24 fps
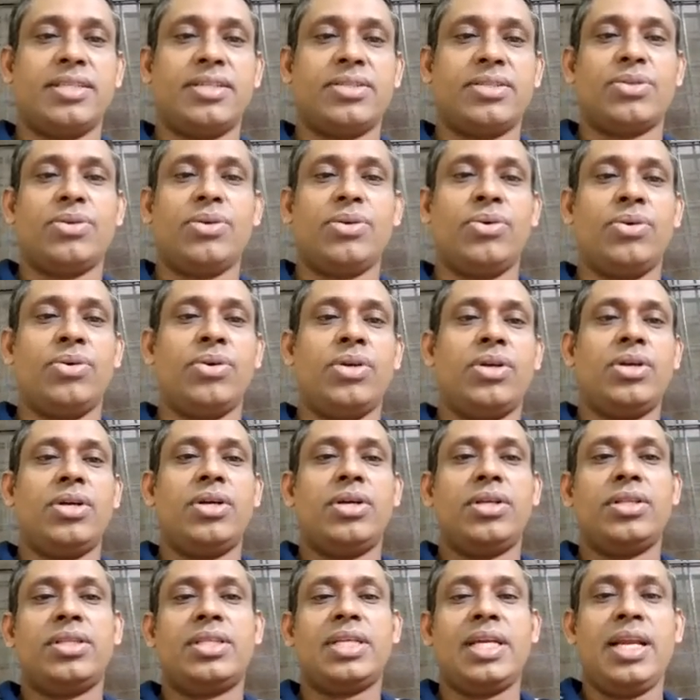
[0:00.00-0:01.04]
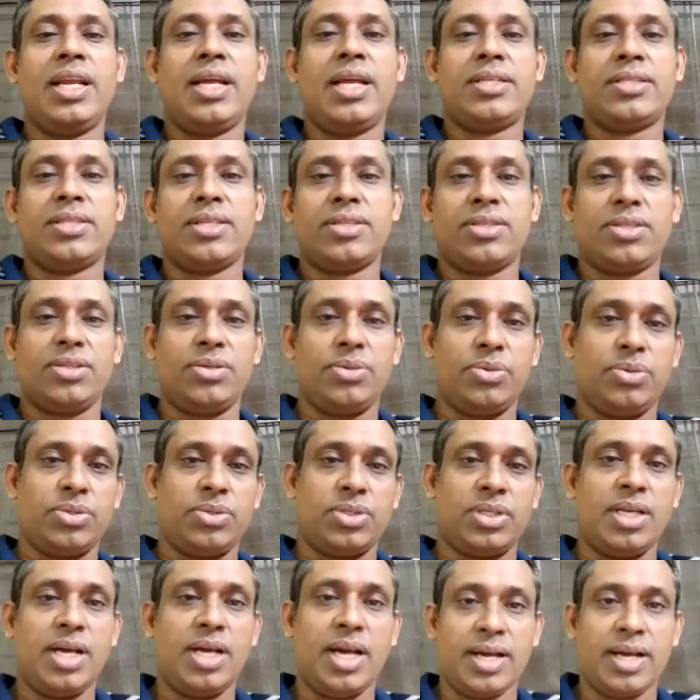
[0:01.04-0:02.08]
So three lenses
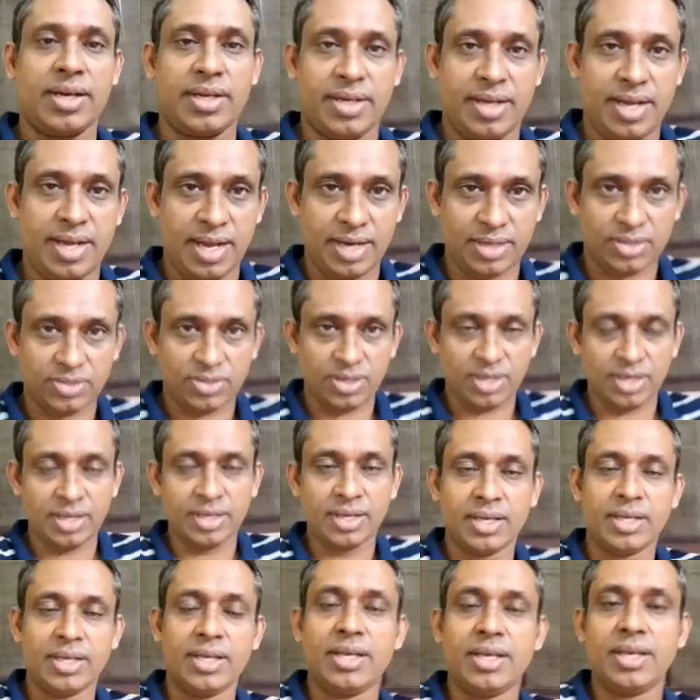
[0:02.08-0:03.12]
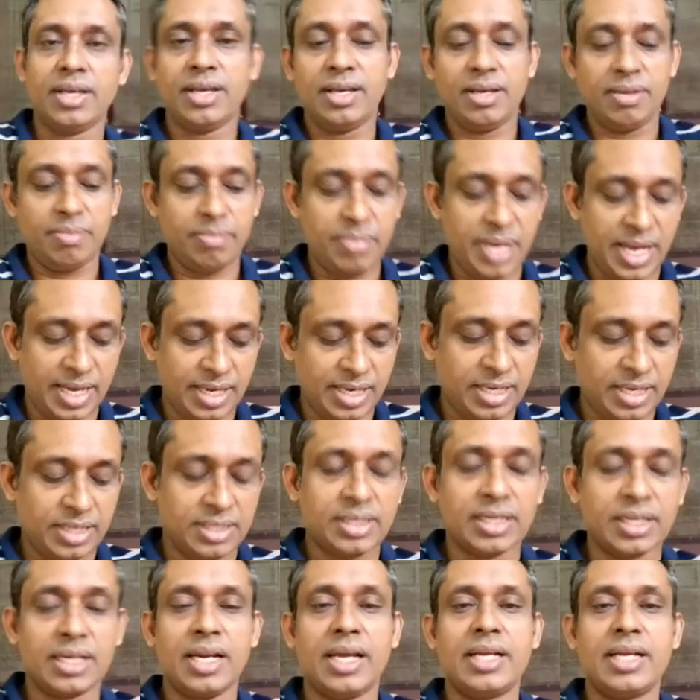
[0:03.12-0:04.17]
used are actually
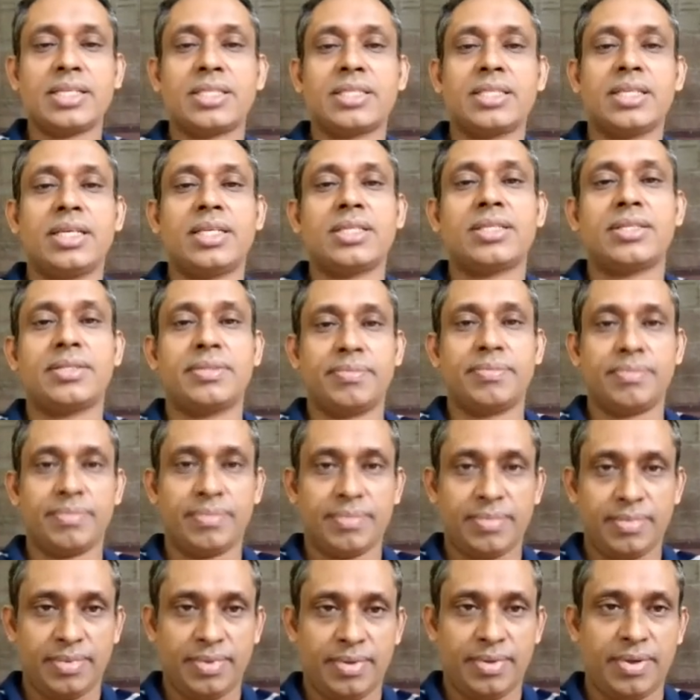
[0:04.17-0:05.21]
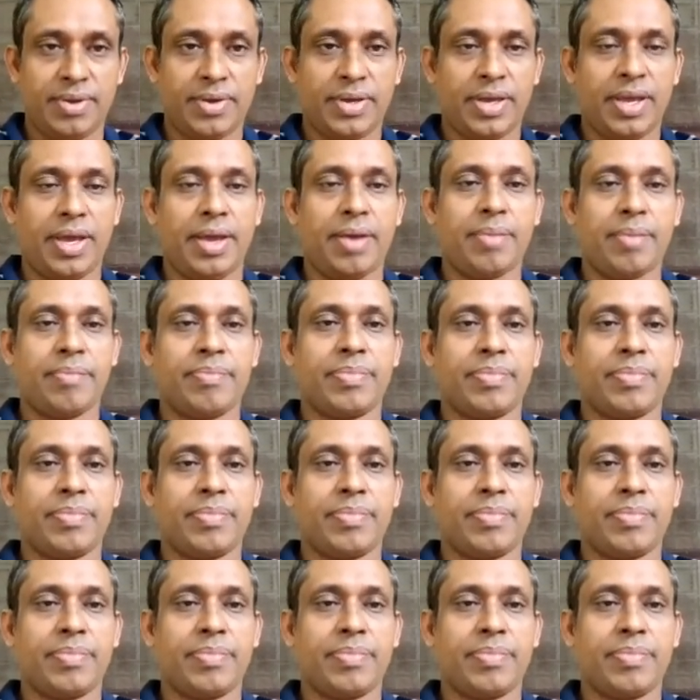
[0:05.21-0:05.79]
magnetic lenses, okay.